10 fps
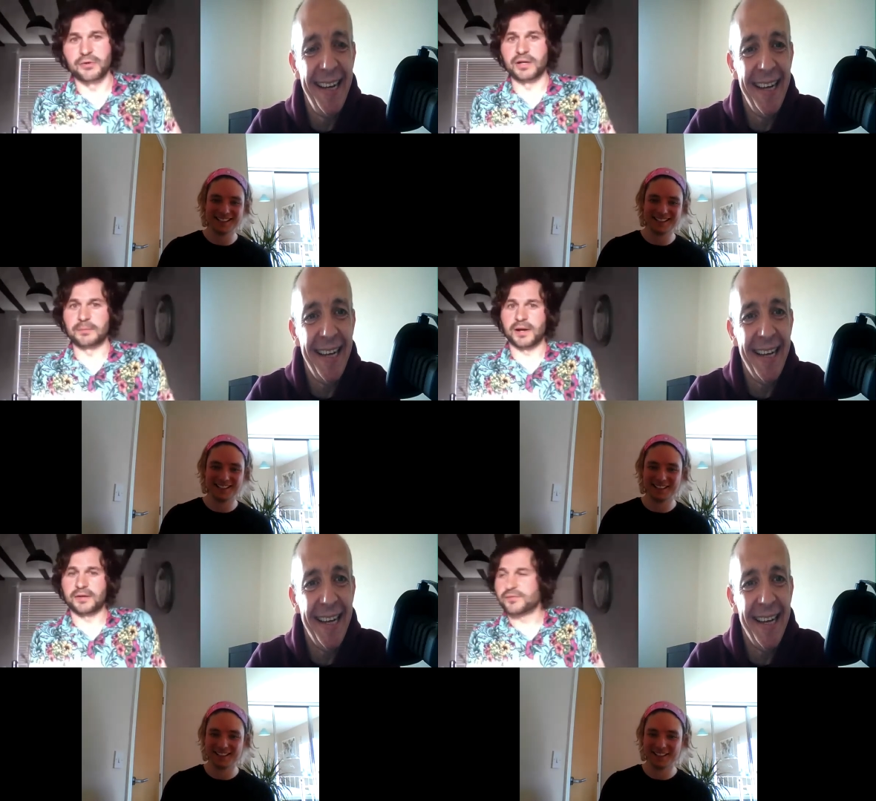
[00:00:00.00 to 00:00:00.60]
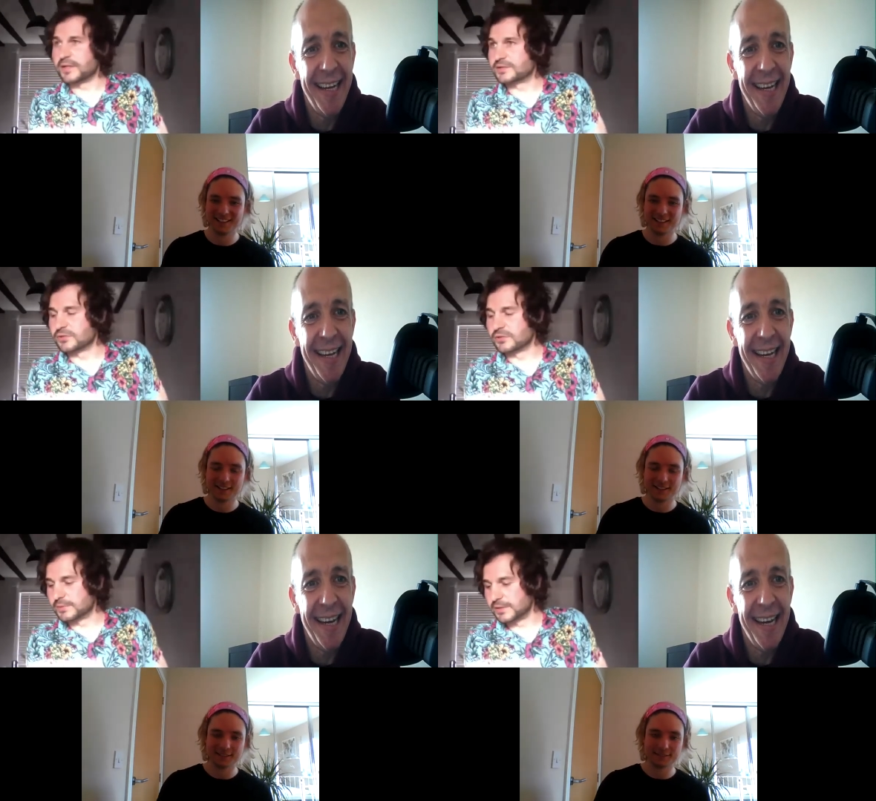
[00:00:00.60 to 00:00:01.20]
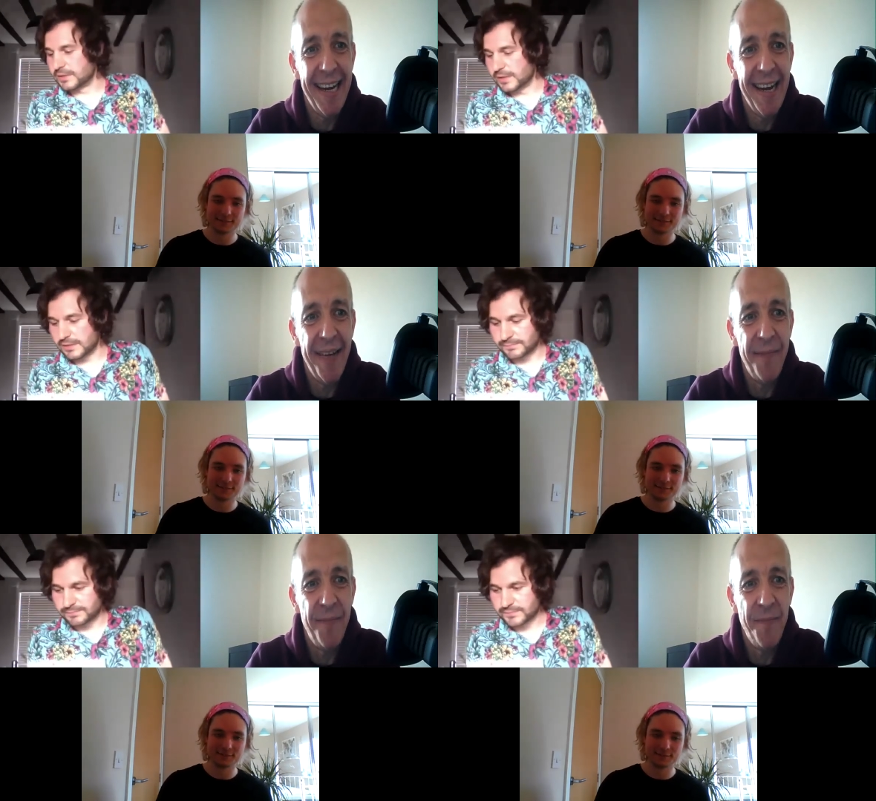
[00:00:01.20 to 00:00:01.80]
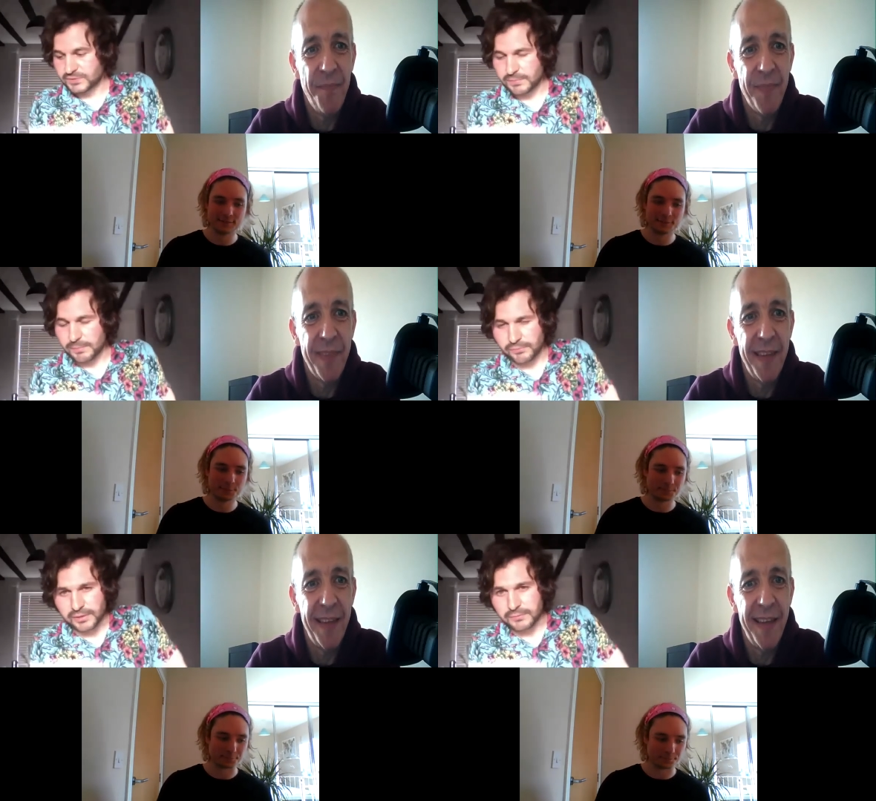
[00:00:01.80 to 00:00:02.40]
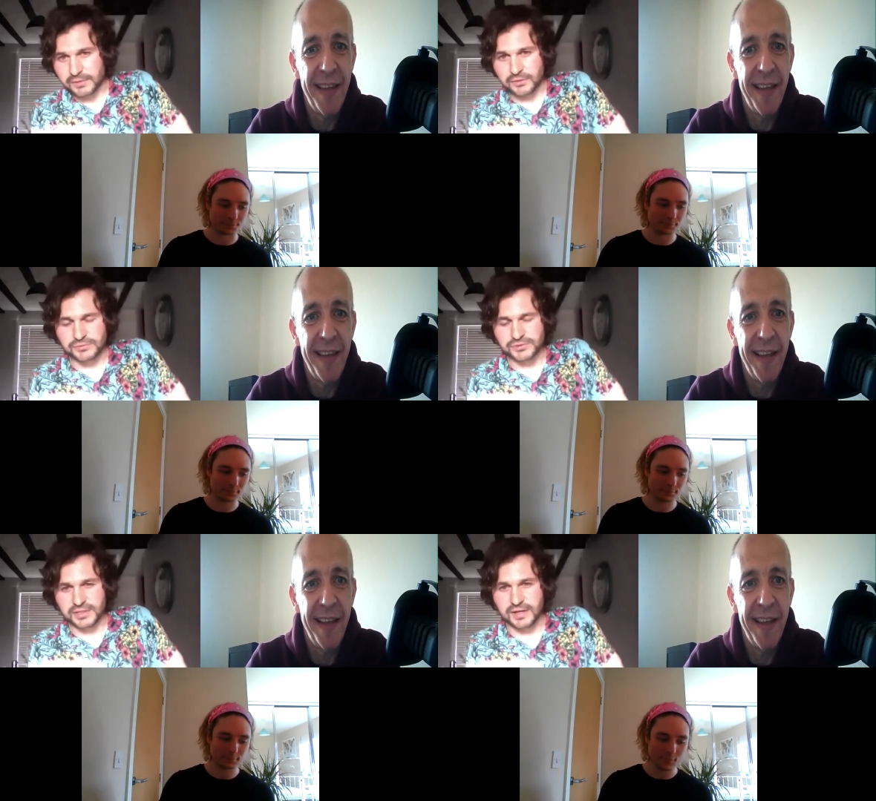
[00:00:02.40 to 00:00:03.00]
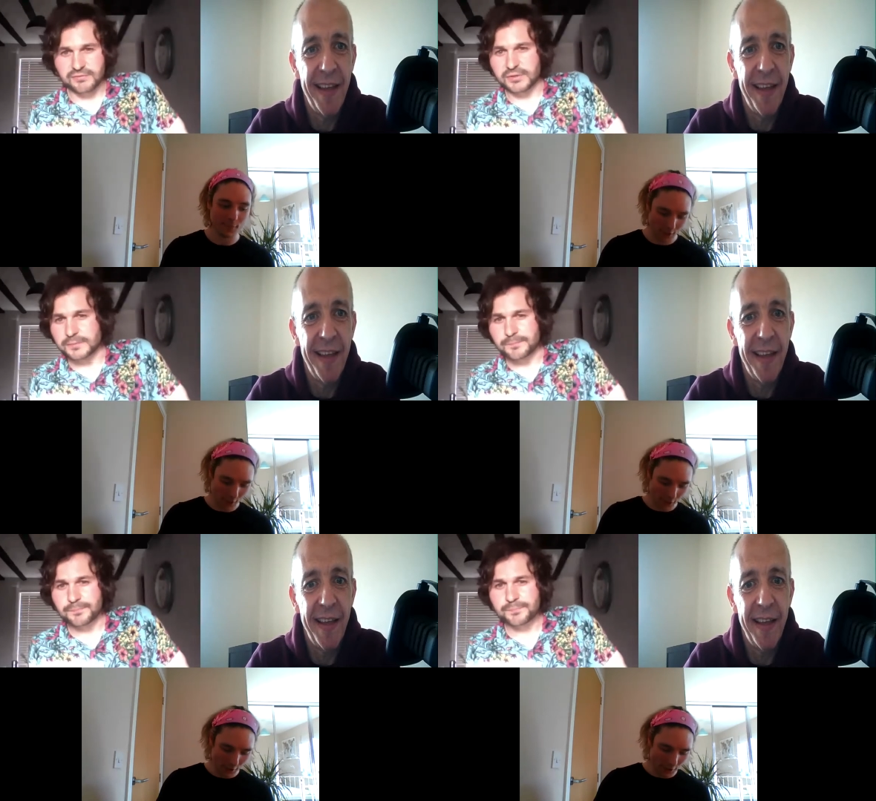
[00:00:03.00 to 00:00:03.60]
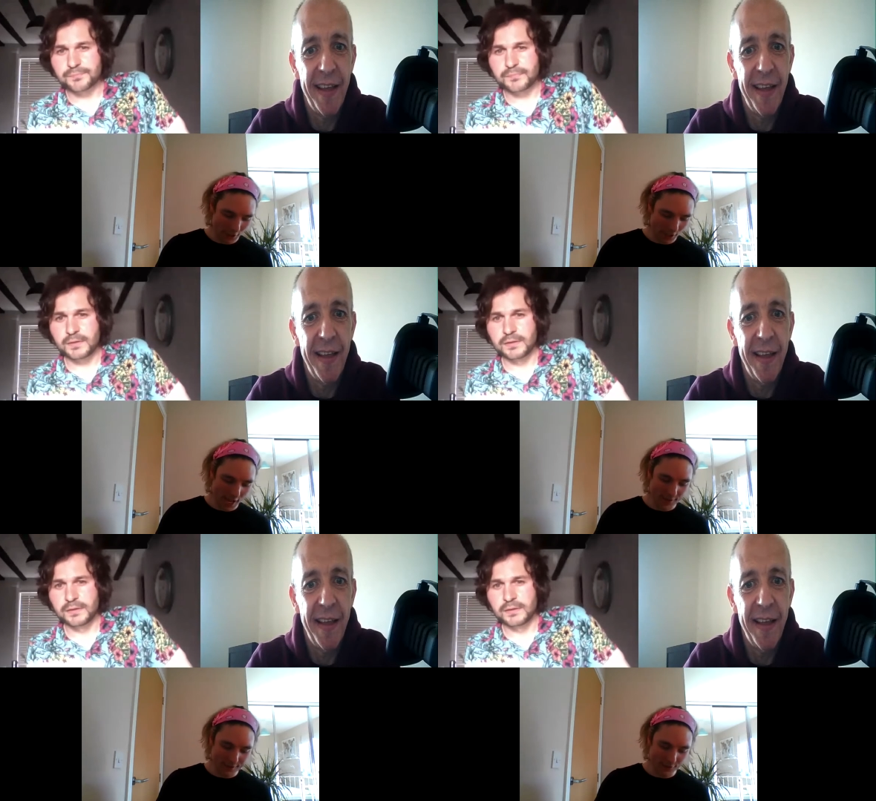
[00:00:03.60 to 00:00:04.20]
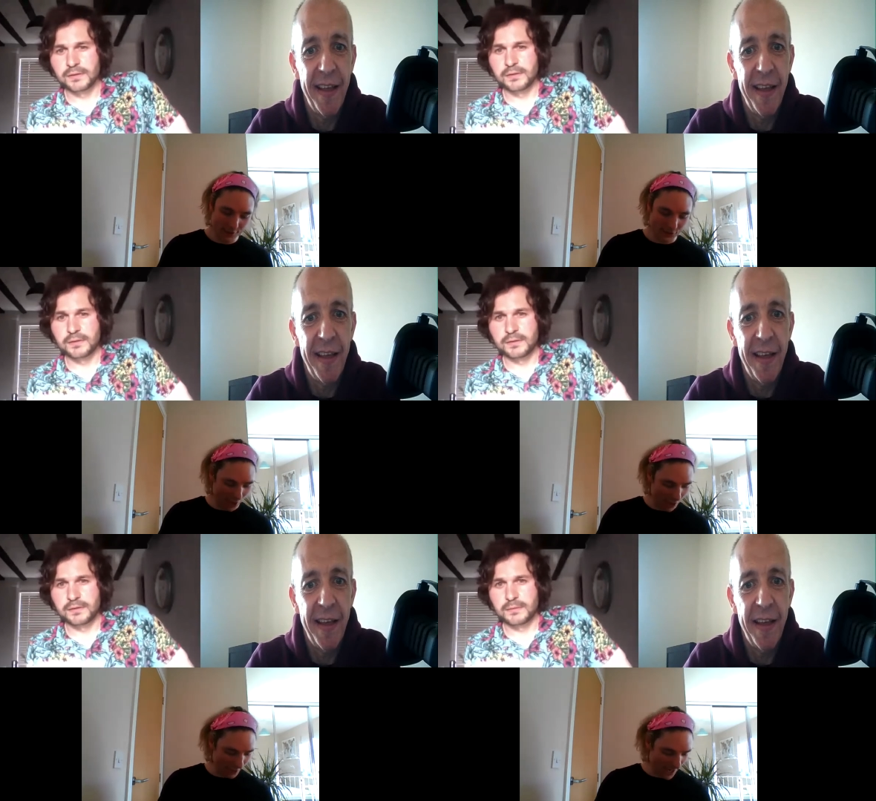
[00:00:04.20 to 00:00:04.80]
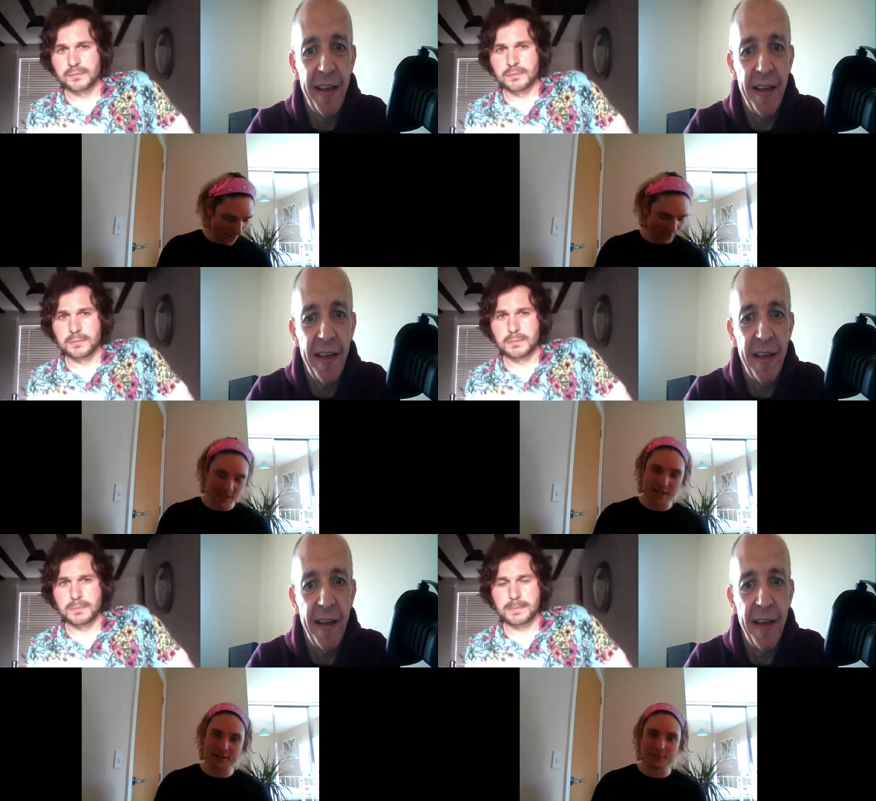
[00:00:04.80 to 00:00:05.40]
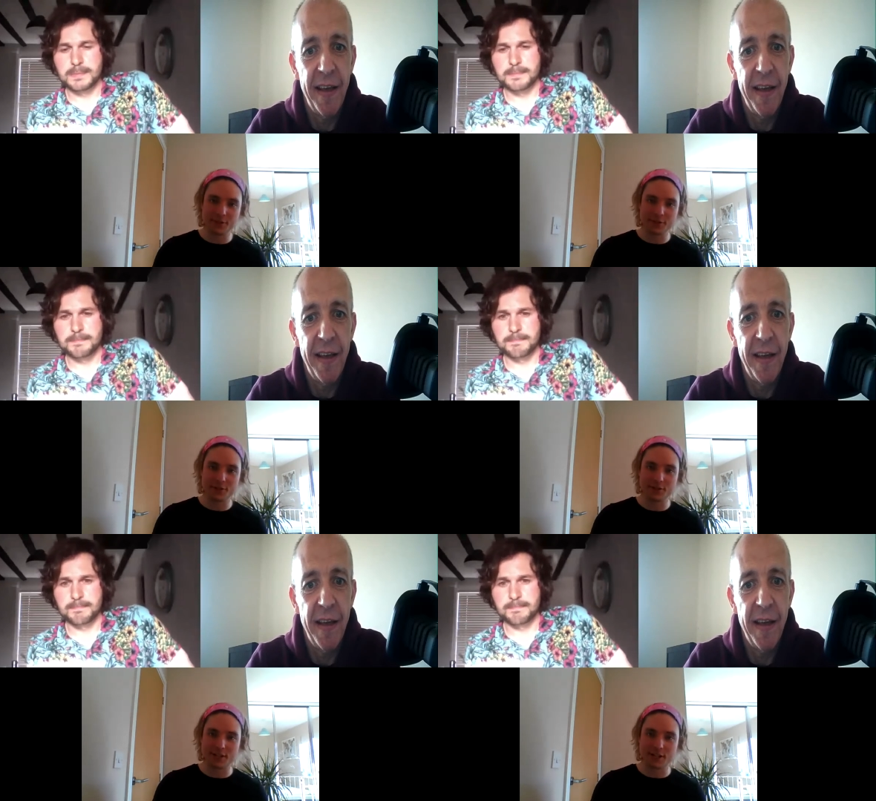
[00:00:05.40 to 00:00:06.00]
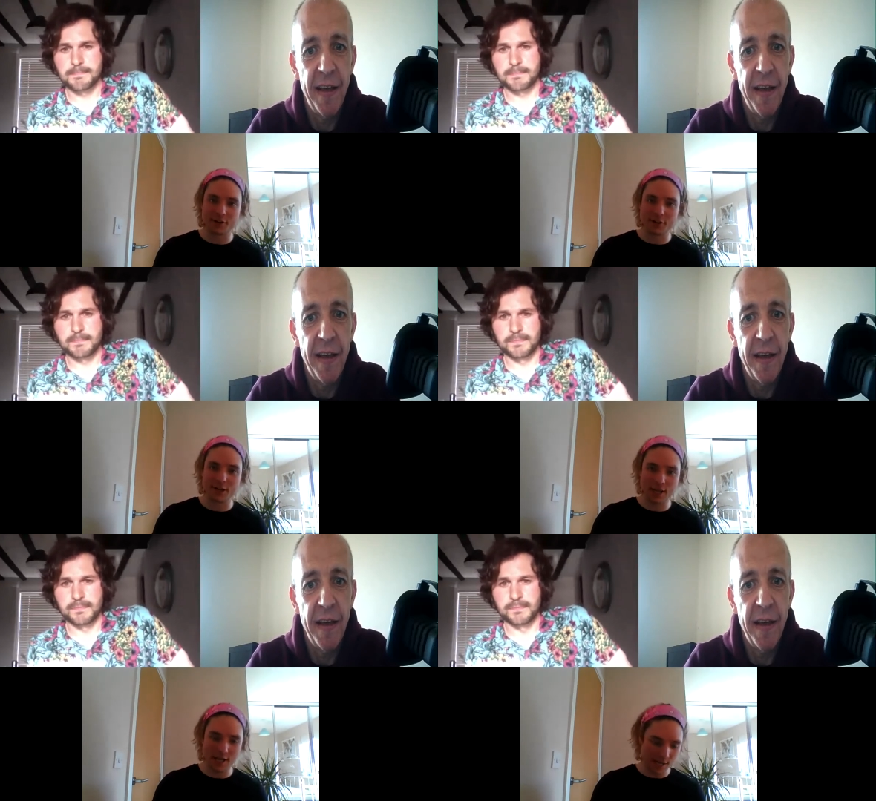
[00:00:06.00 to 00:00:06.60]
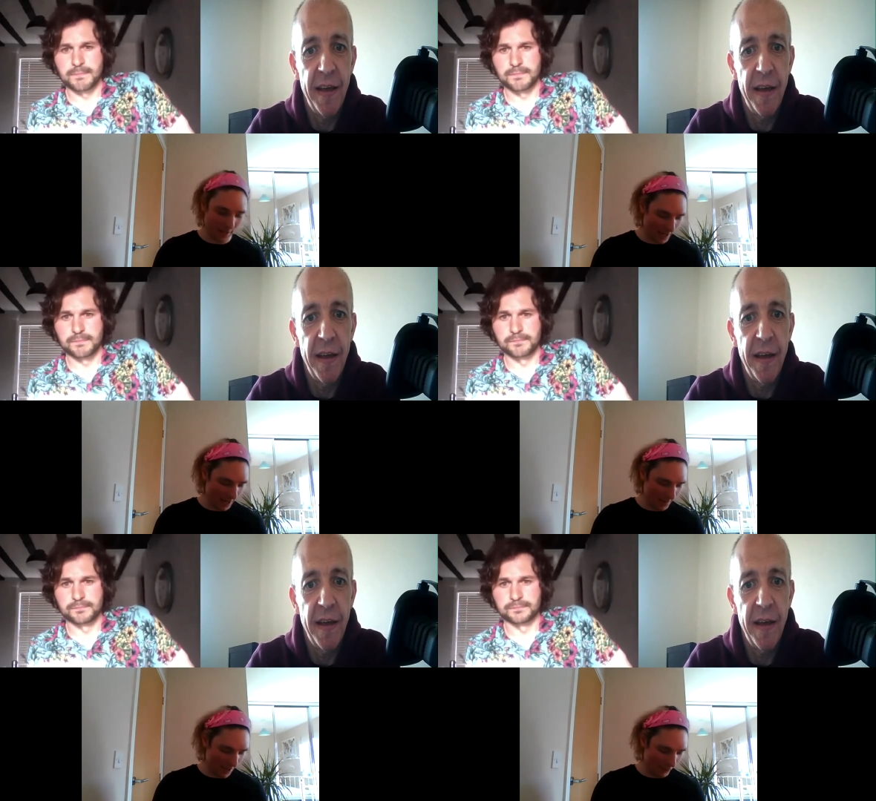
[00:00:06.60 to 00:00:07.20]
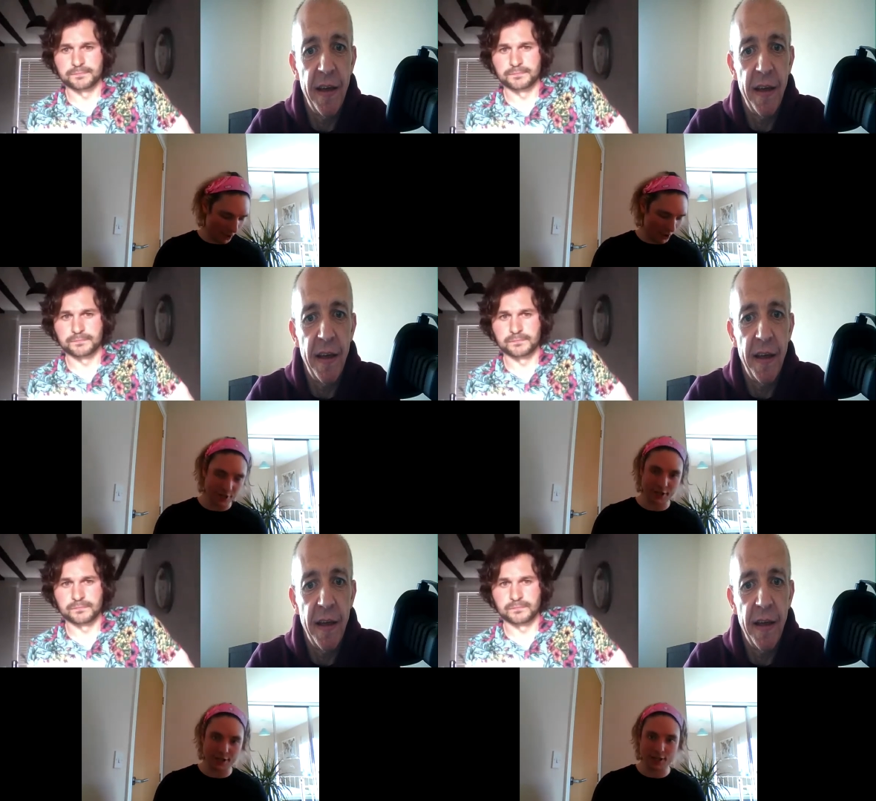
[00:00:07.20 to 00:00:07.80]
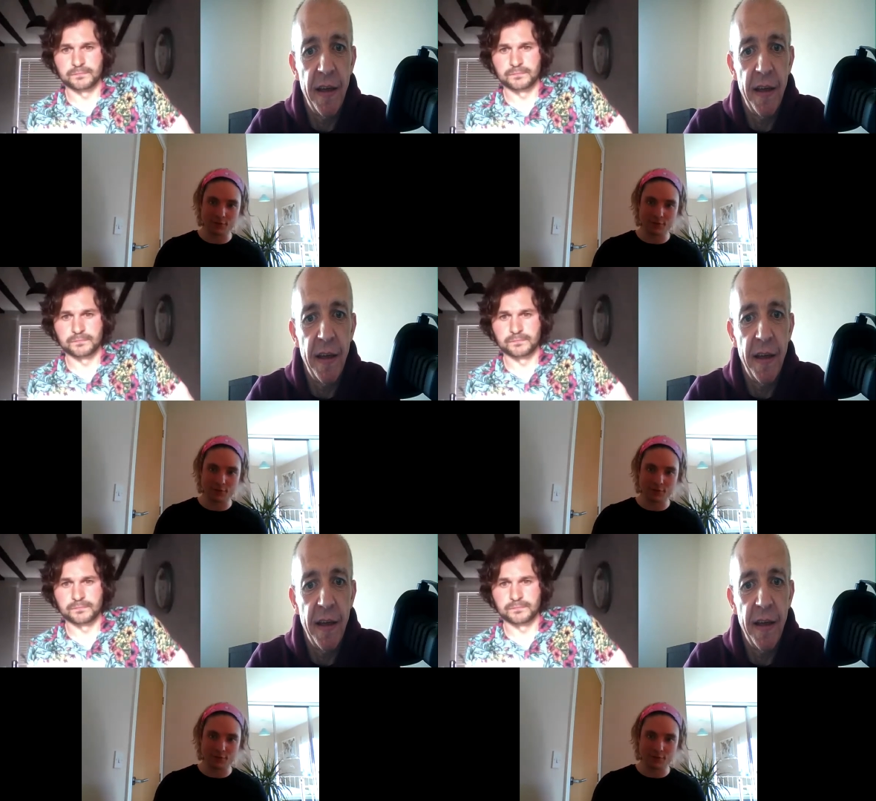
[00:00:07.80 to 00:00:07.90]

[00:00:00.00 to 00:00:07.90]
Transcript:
Speaker 1: Rick, but I think it's going to be um, it's going to be brilliant when it comes together.
Speaker 2: Yeah, it's a good story. Adam, the singer, he he, uh, he wrote it and